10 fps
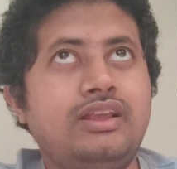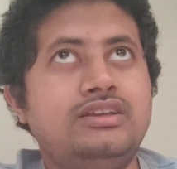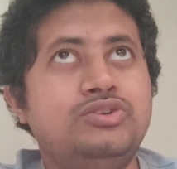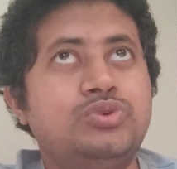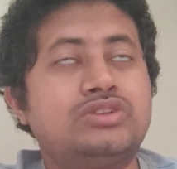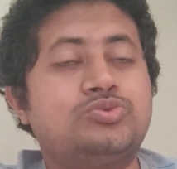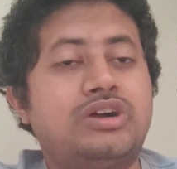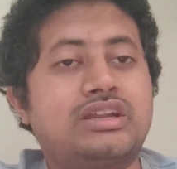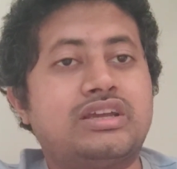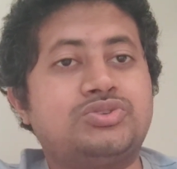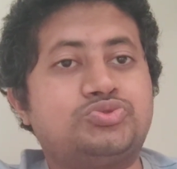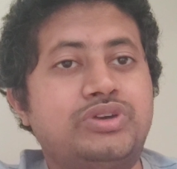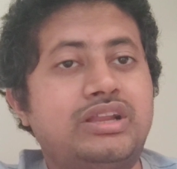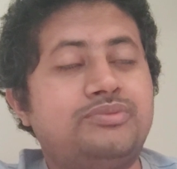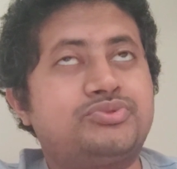he was working
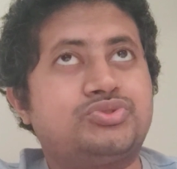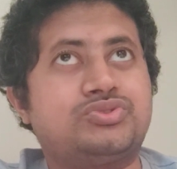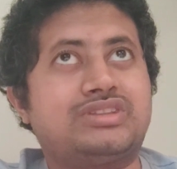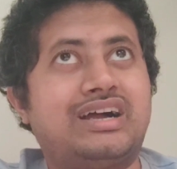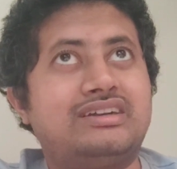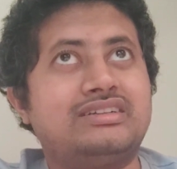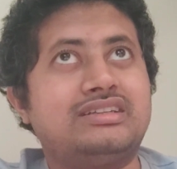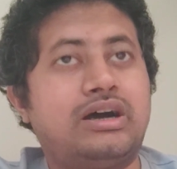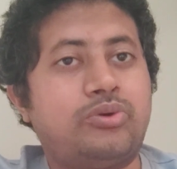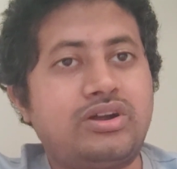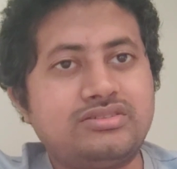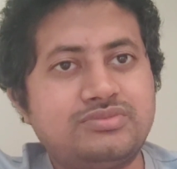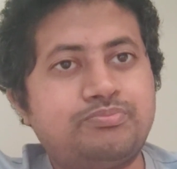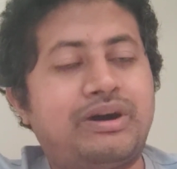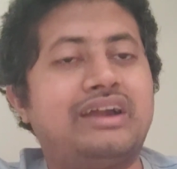12 to 13
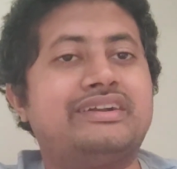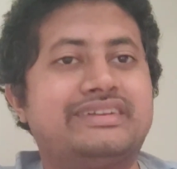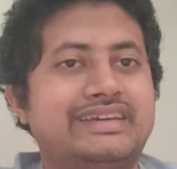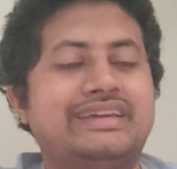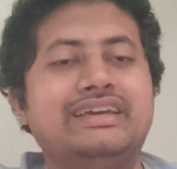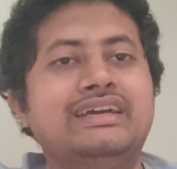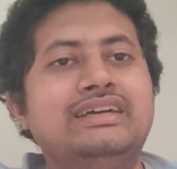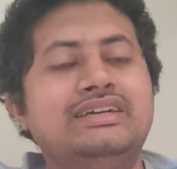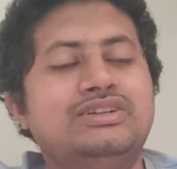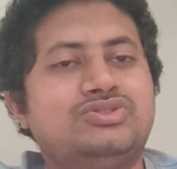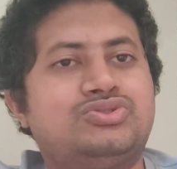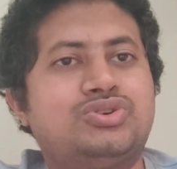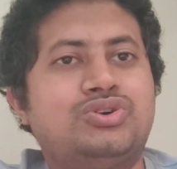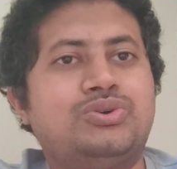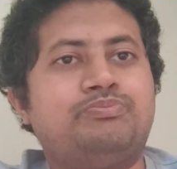hours per day.
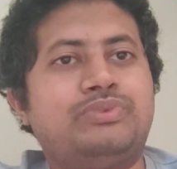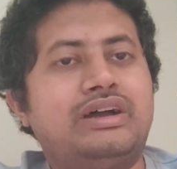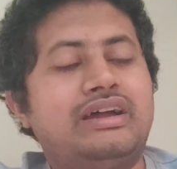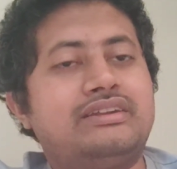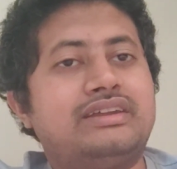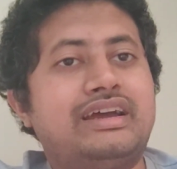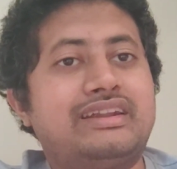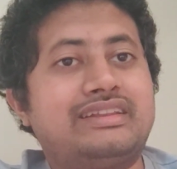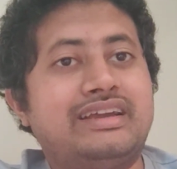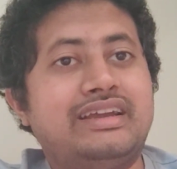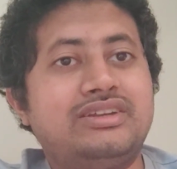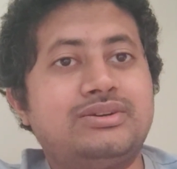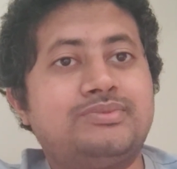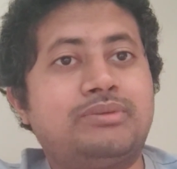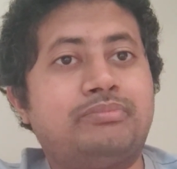So, and at the end
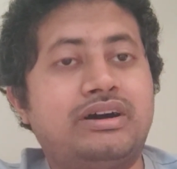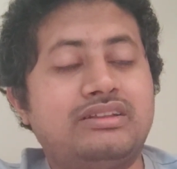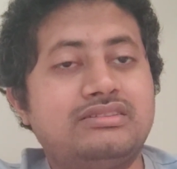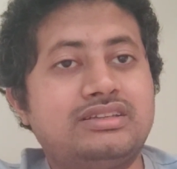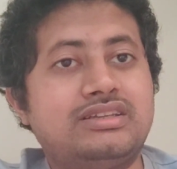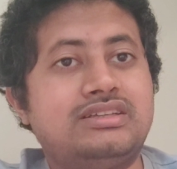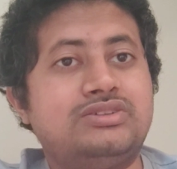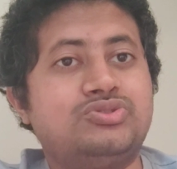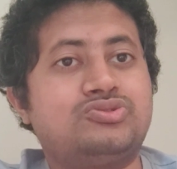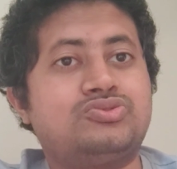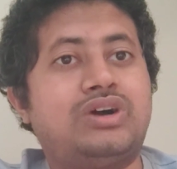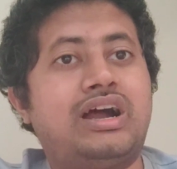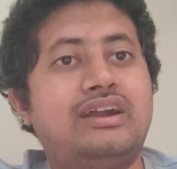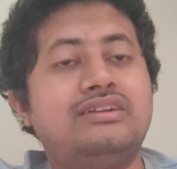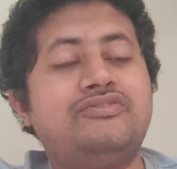of the month, he used to
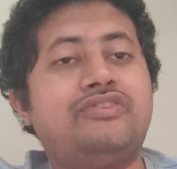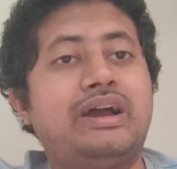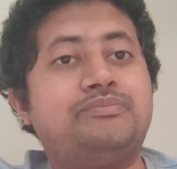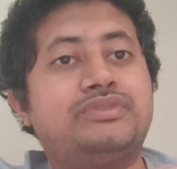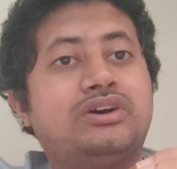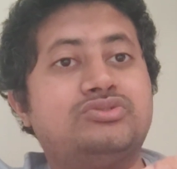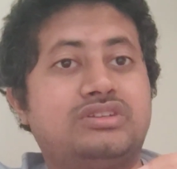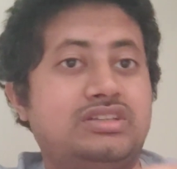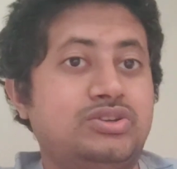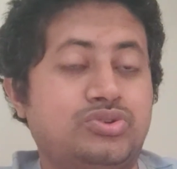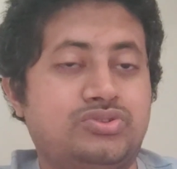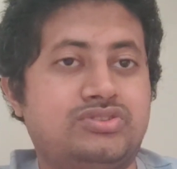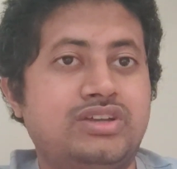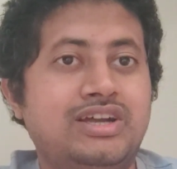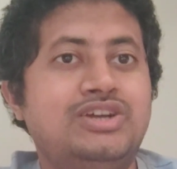earn 5,000 euros.